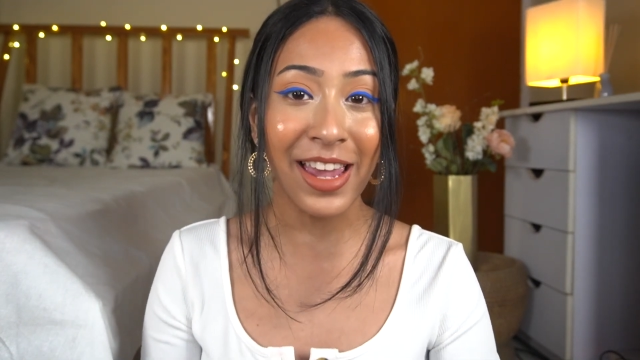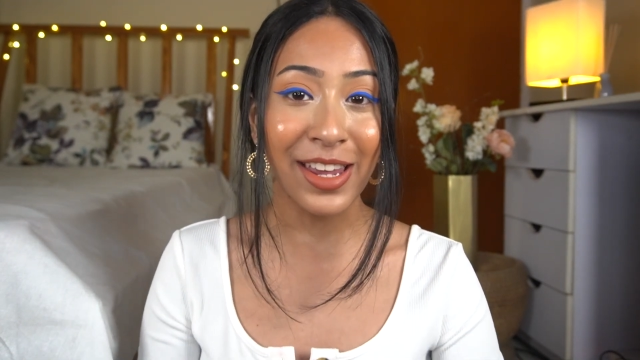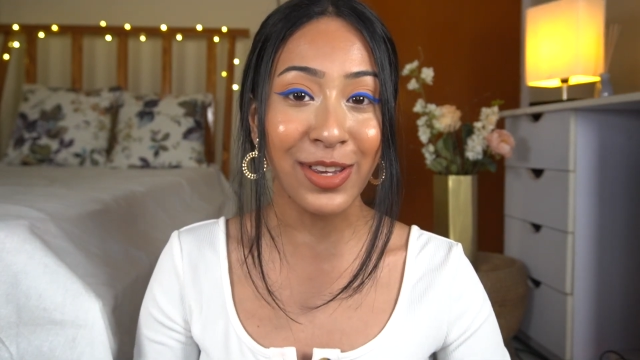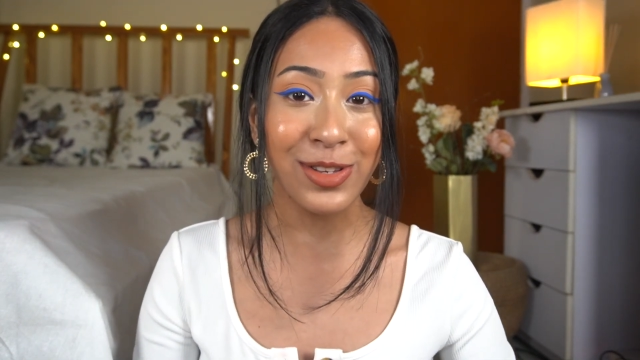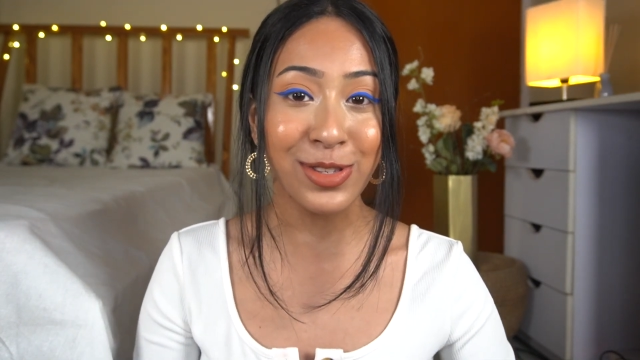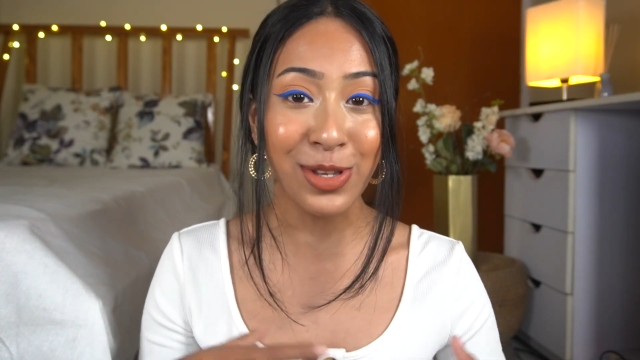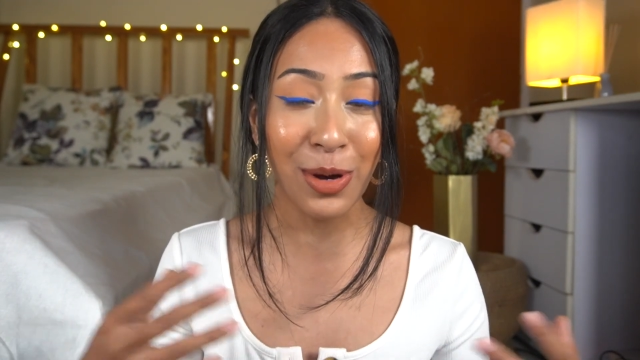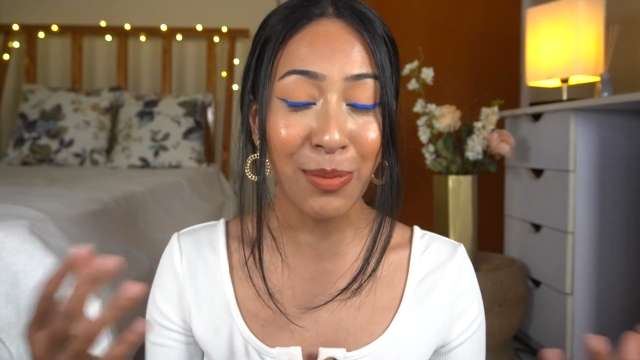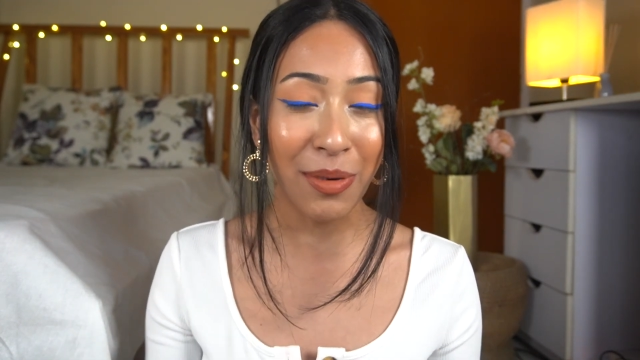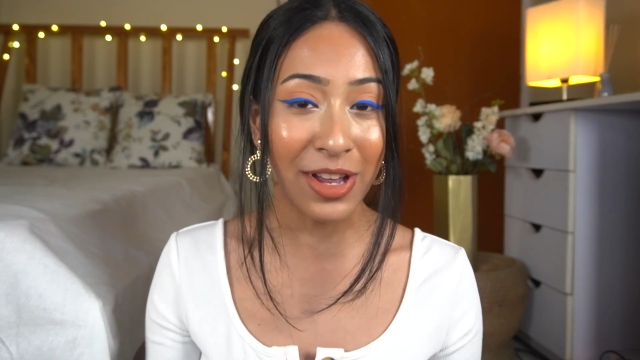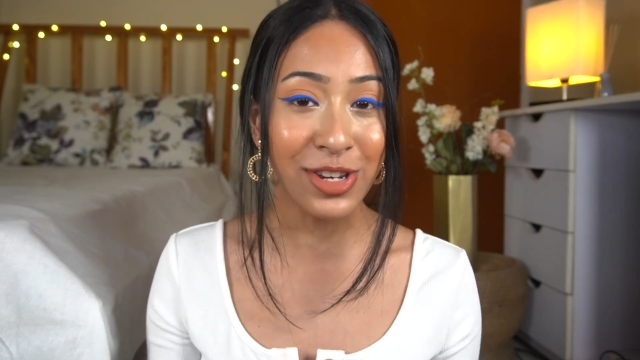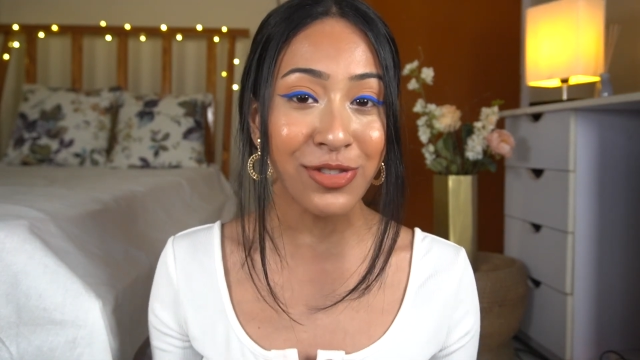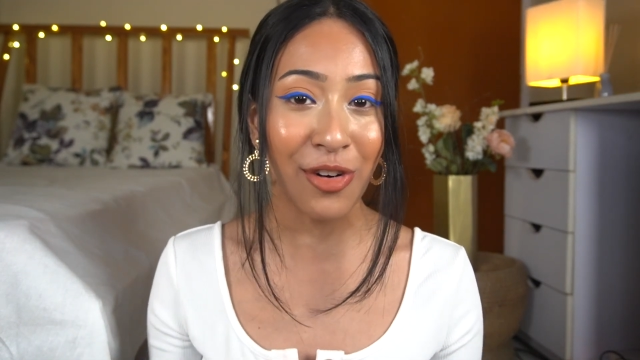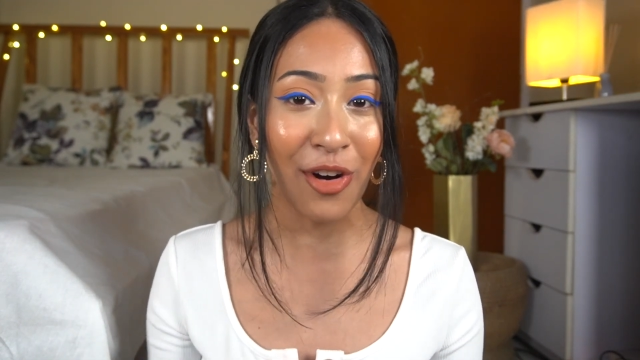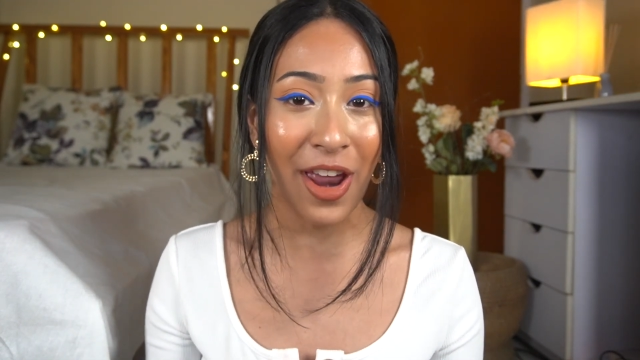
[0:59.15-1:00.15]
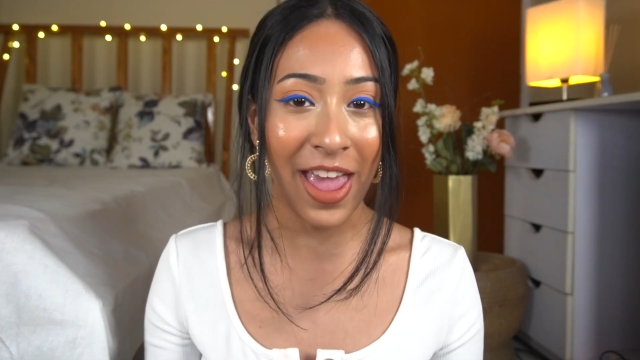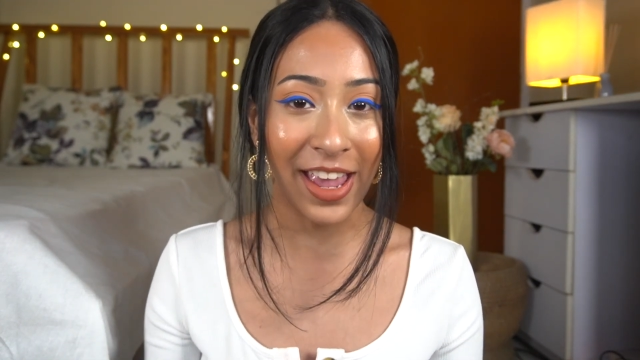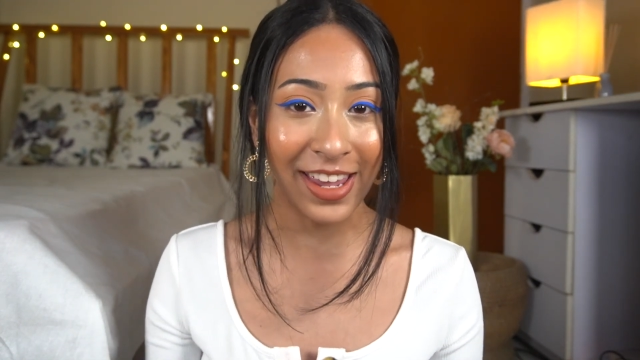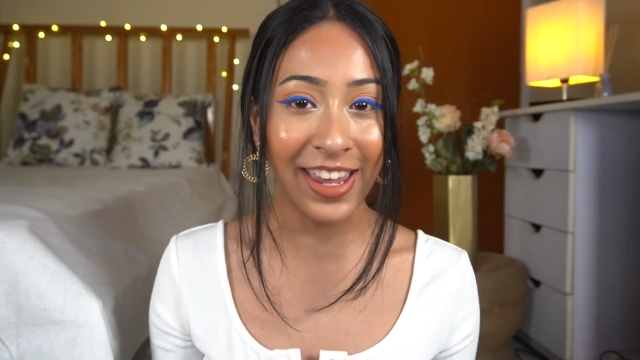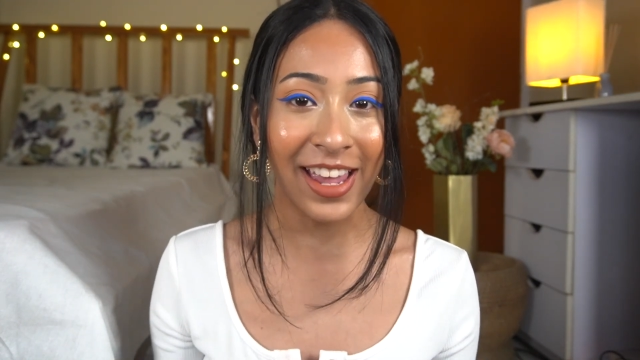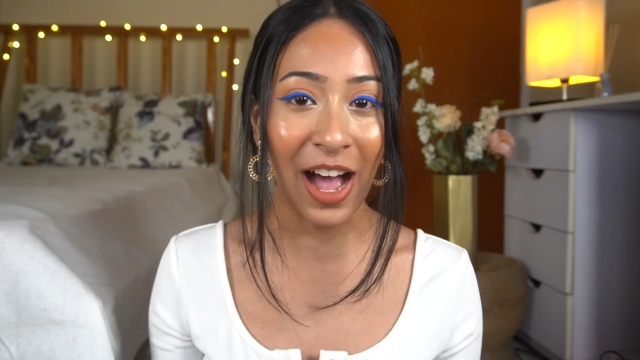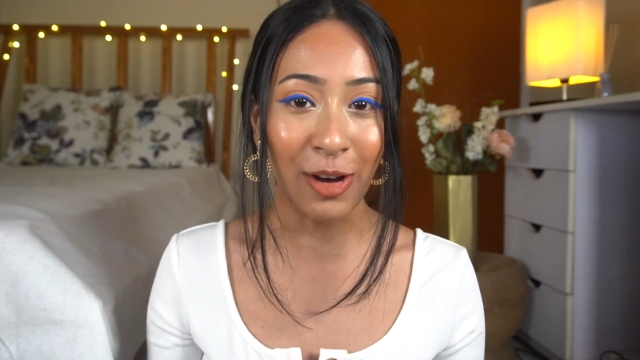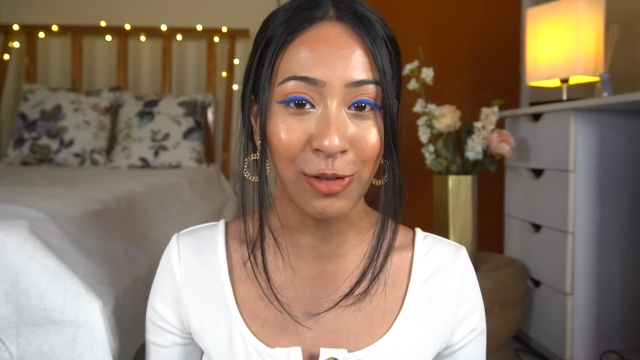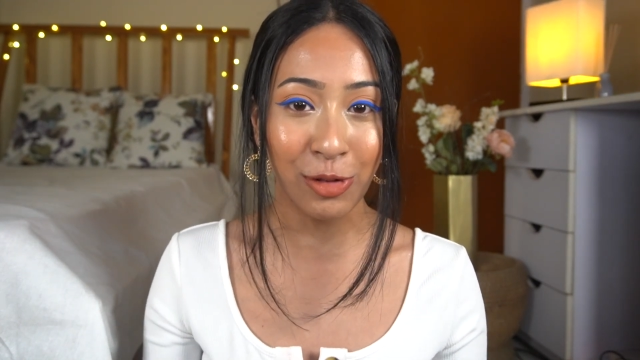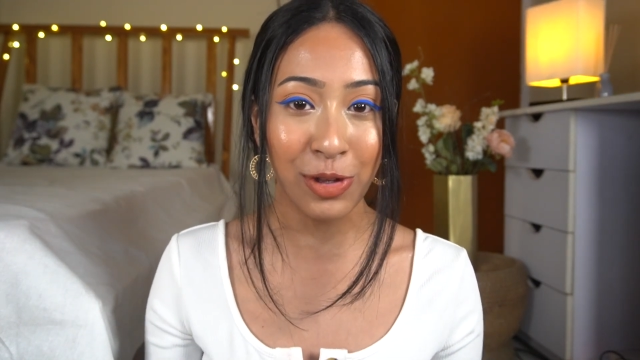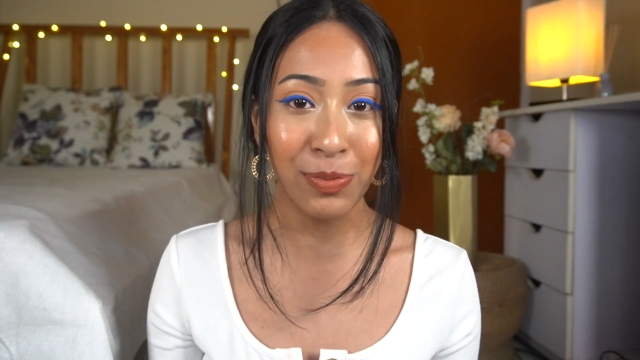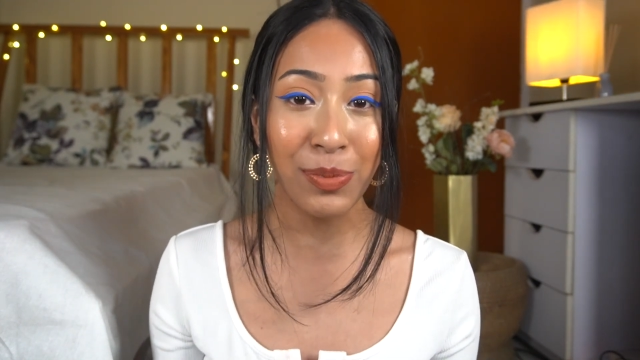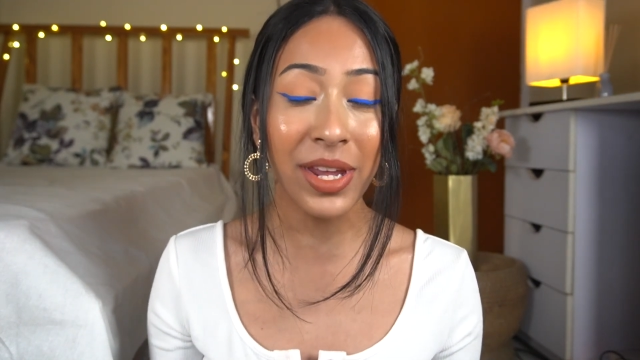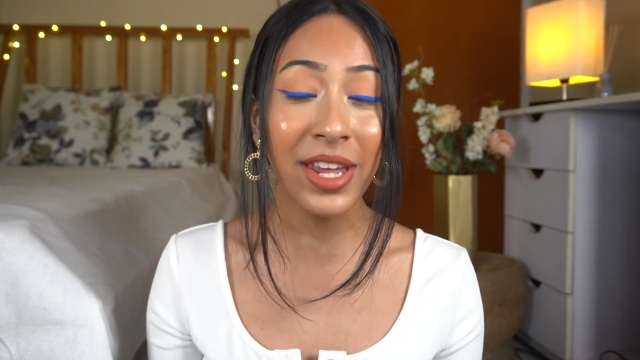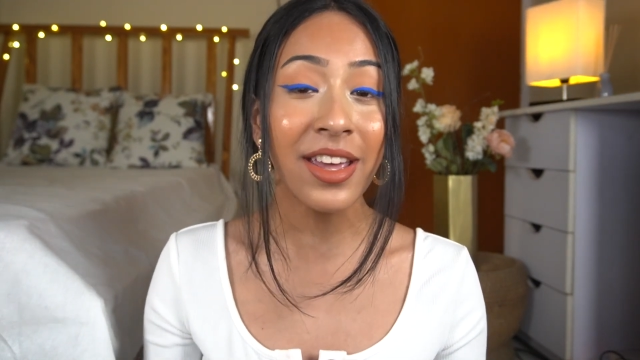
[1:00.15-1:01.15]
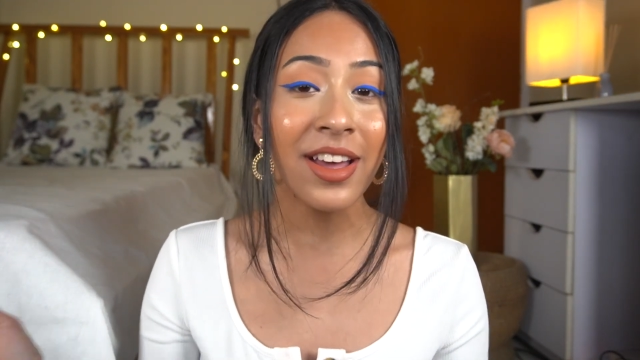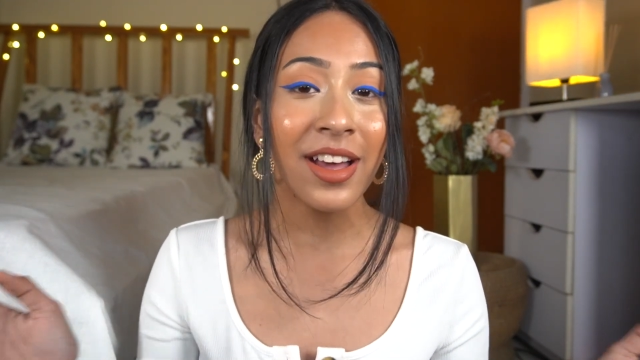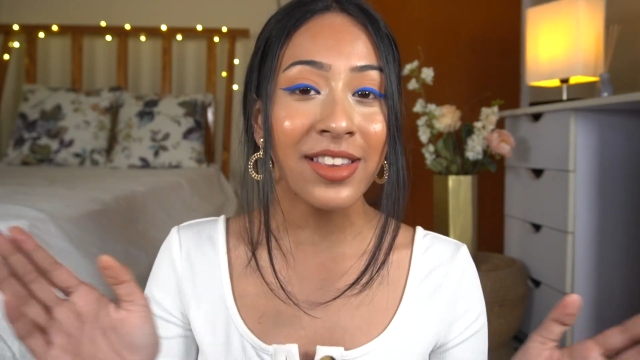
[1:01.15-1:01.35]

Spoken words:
thank you so much for hanging out with me.